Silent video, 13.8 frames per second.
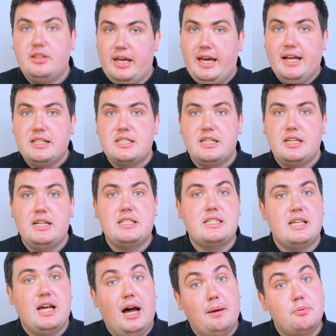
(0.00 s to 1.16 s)
In the end,
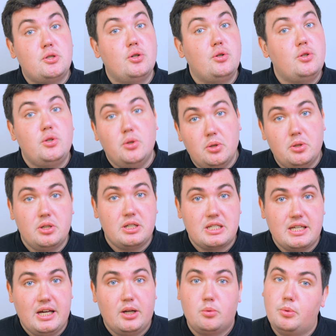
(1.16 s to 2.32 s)
it's up to you to
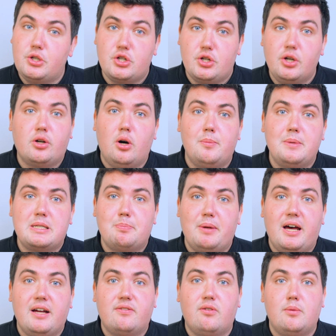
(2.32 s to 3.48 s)
decide which e-commerce
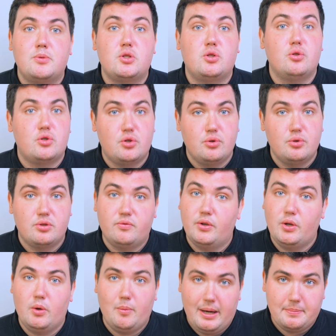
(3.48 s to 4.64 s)
platforms to choose for
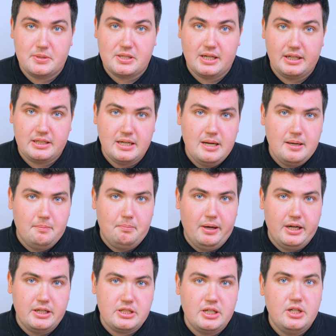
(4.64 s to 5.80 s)
your website,
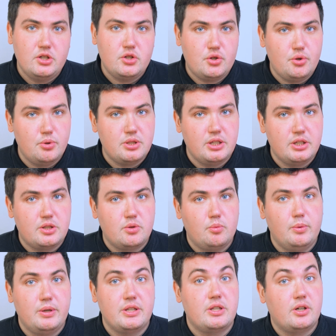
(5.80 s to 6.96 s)
but choose it
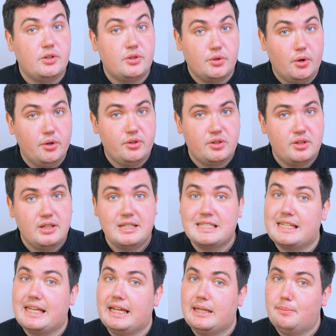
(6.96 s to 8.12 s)
with growth,
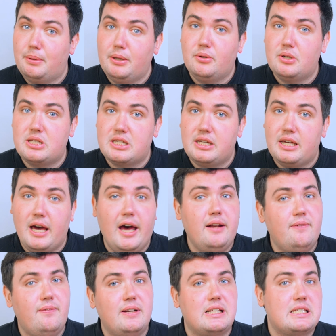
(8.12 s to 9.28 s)
scalability
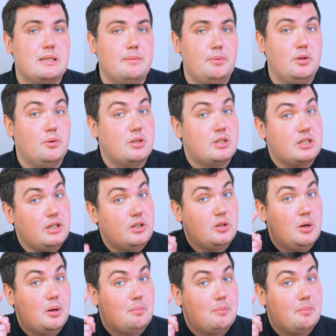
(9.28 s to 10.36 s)
and flexibility in your